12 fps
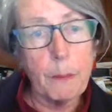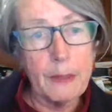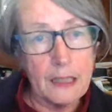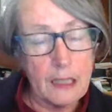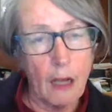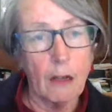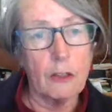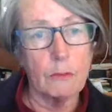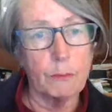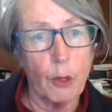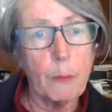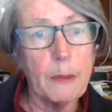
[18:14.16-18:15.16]
property
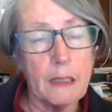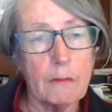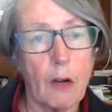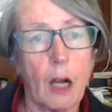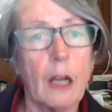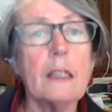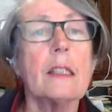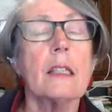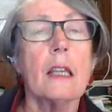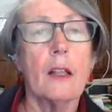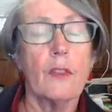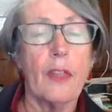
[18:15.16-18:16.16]

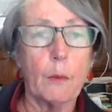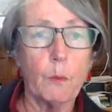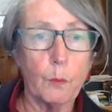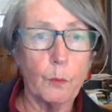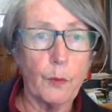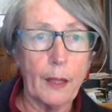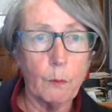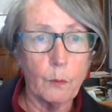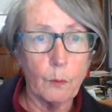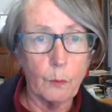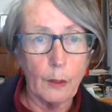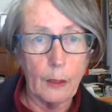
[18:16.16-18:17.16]
rights
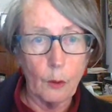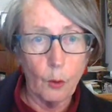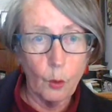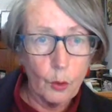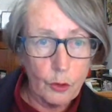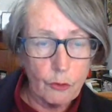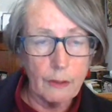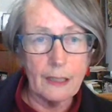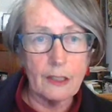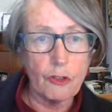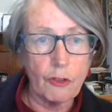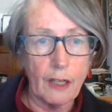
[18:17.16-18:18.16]
than
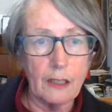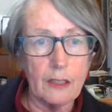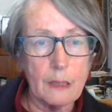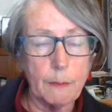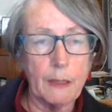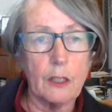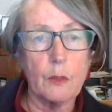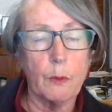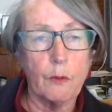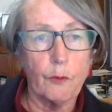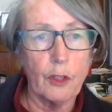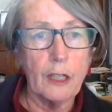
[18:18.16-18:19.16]
ordinary Australians, because
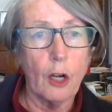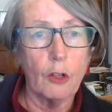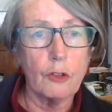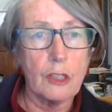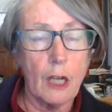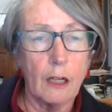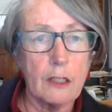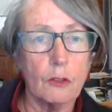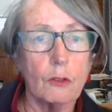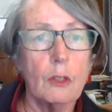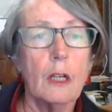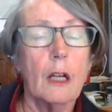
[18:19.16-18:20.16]
with freehold
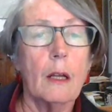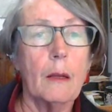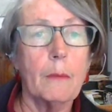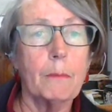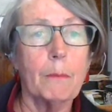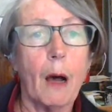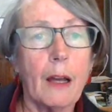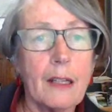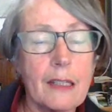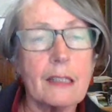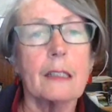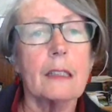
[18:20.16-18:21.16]
title,
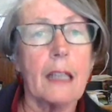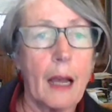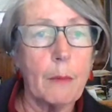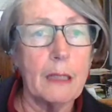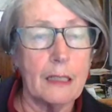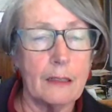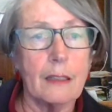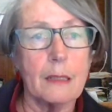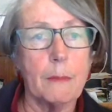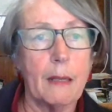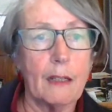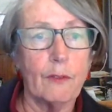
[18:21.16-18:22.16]
miners can come in,
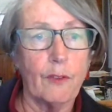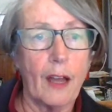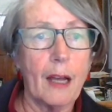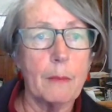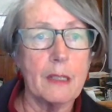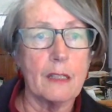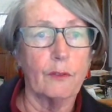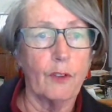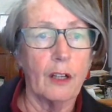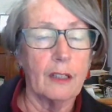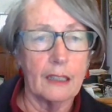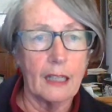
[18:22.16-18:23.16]
as many farmers are
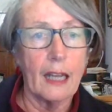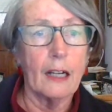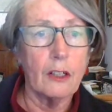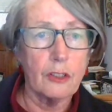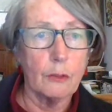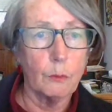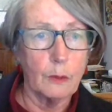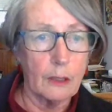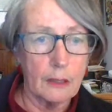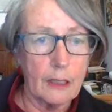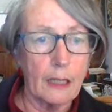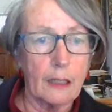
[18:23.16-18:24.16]
finding out,
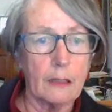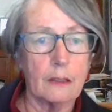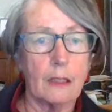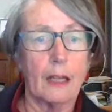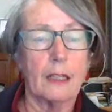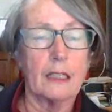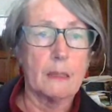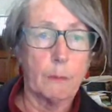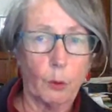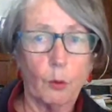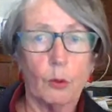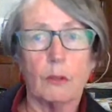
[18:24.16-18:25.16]
and
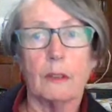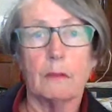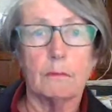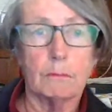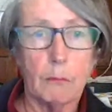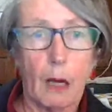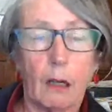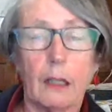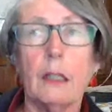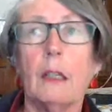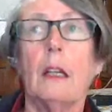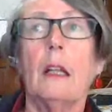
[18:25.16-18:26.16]
explore and
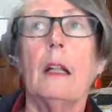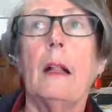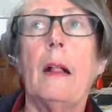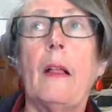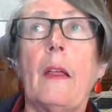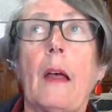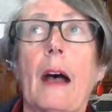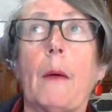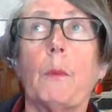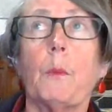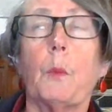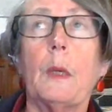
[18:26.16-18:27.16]
mine.
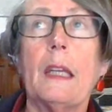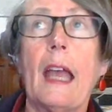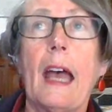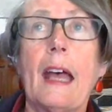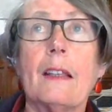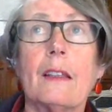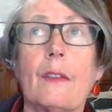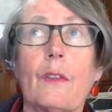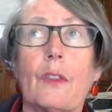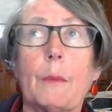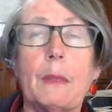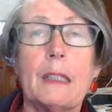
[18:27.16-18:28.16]
We had
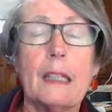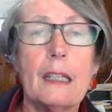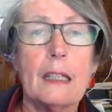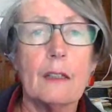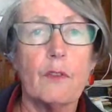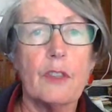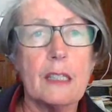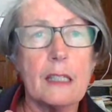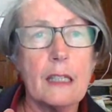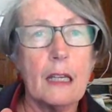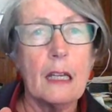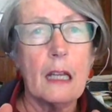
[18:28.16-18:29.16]
the beginning of
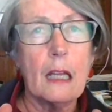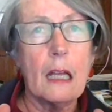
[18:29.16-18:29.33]
this,